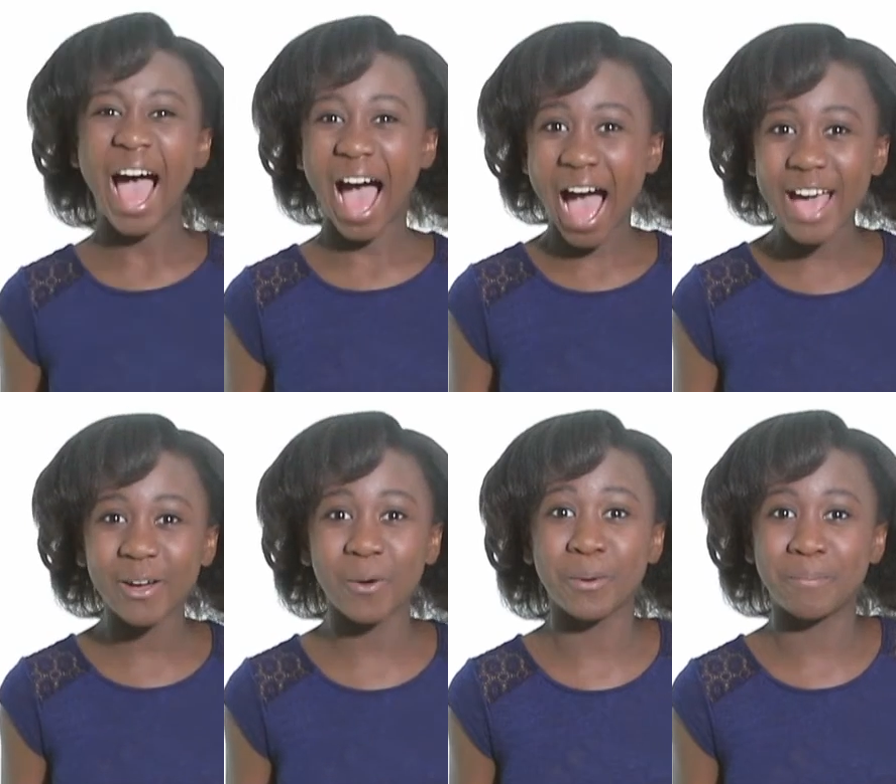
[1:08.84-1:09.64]
I
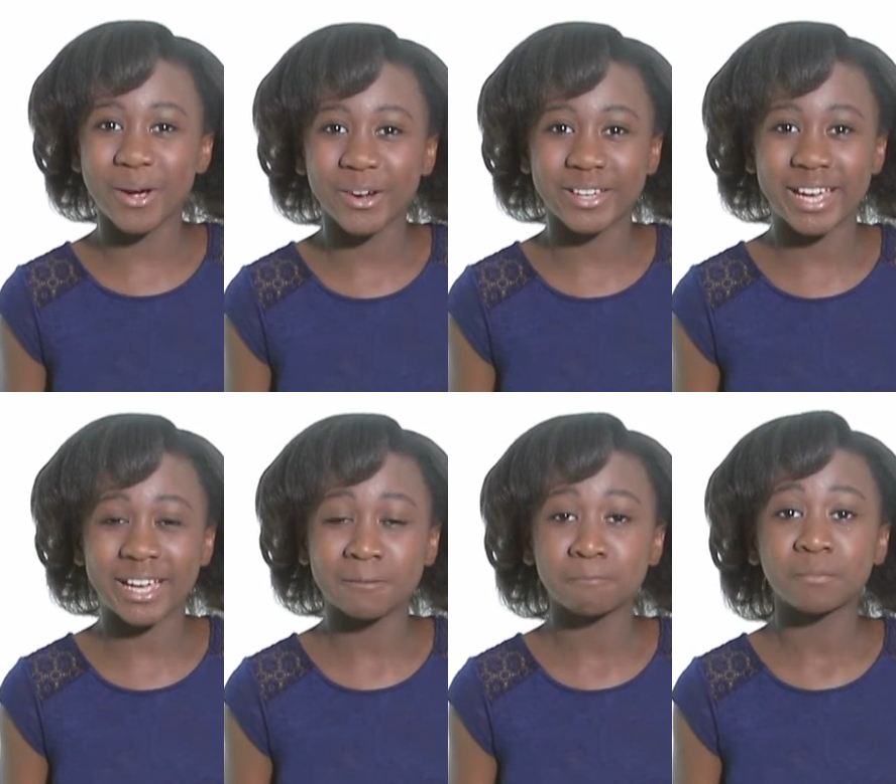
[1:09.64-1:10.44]
go to Burger
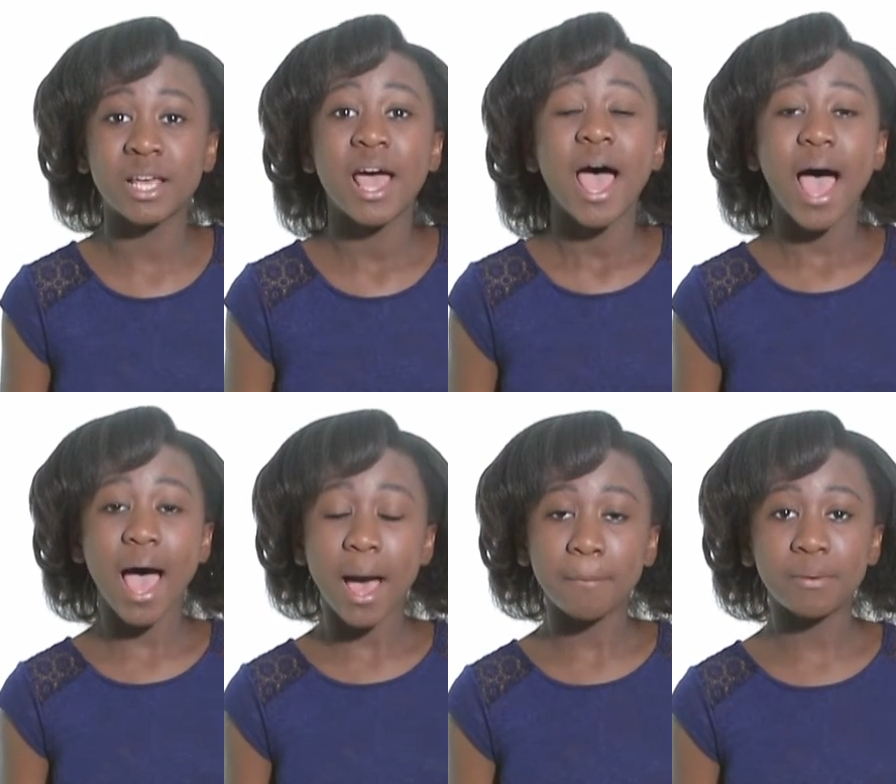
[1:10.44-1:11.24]
King.
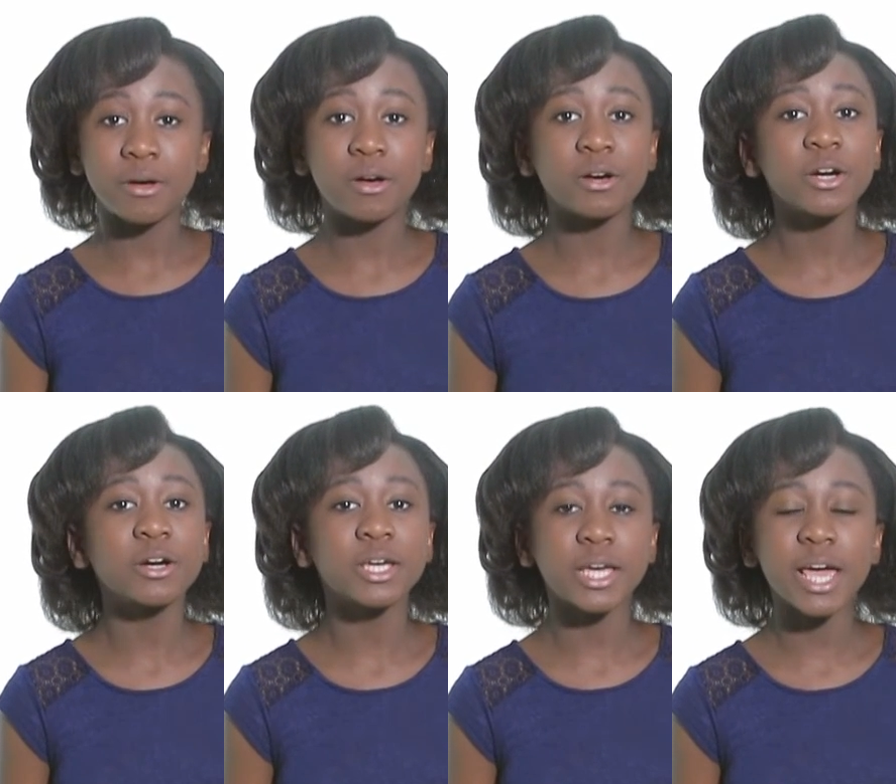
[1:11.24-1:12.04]
At
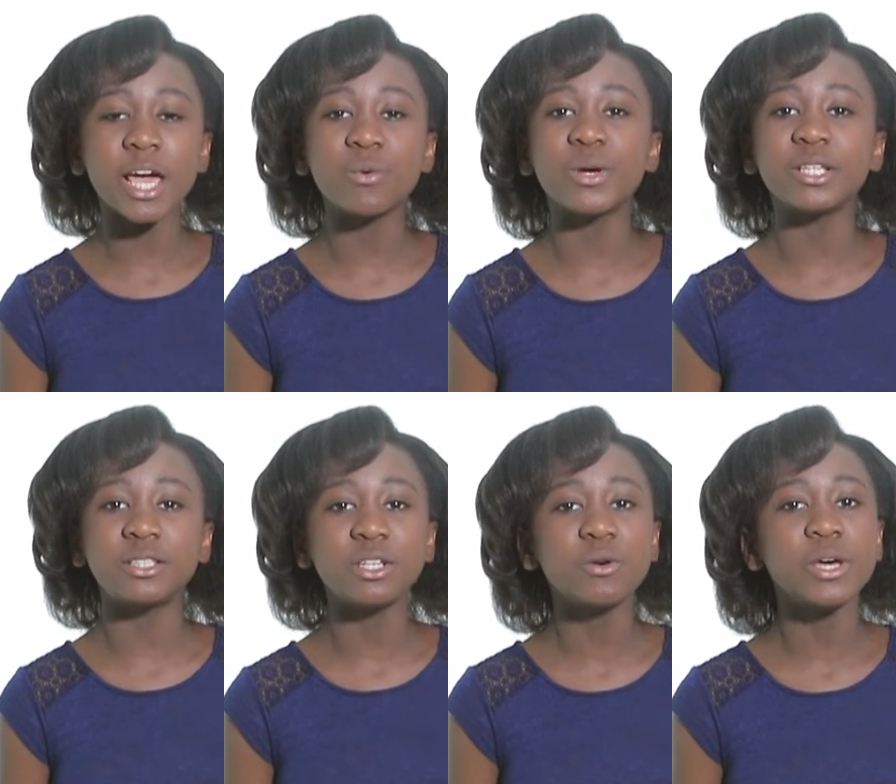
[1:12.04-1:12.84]
Burger King, we
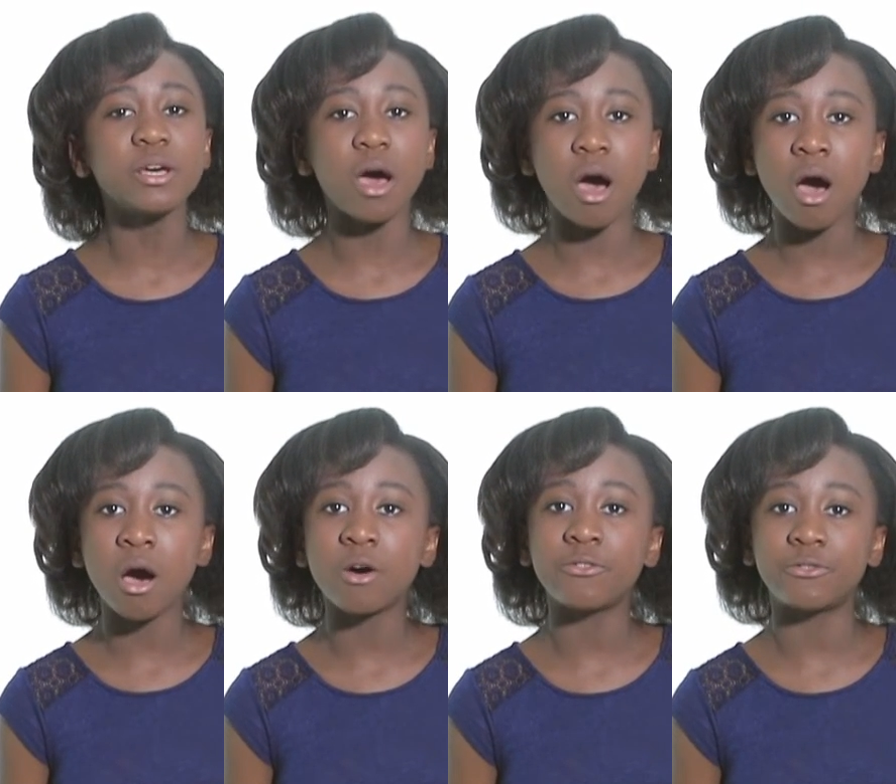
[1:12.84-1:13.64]
do it
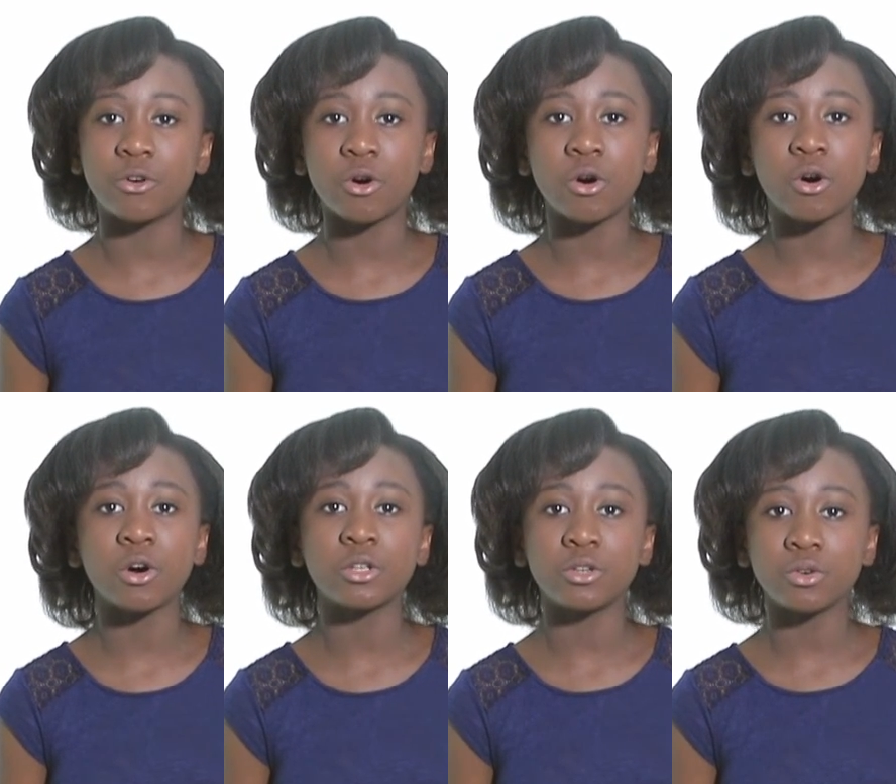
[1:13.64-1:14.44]
all
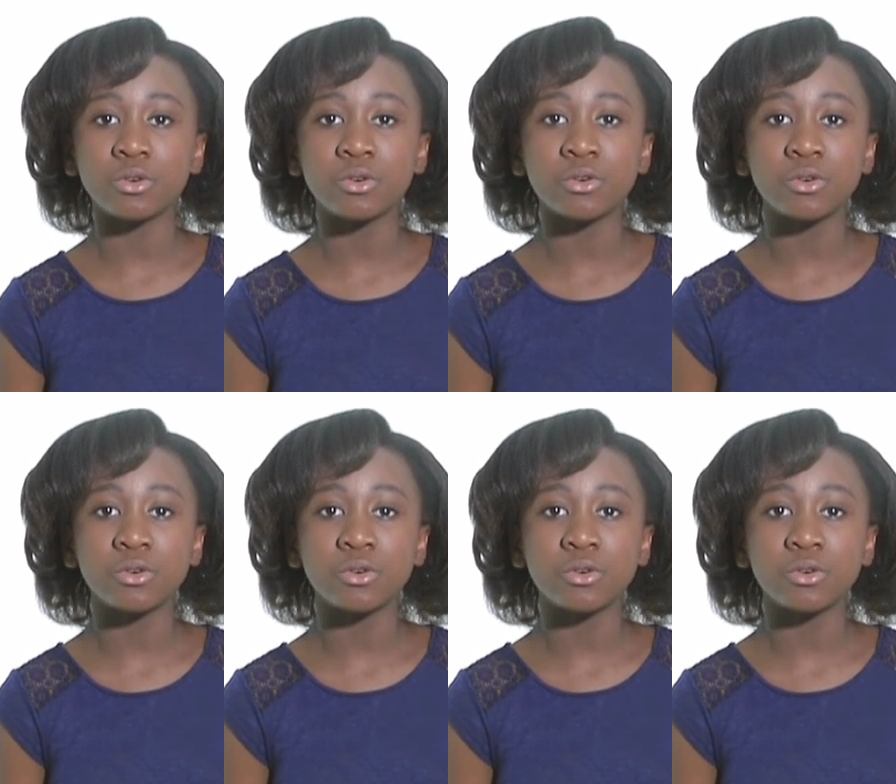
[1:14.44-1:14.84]
for you.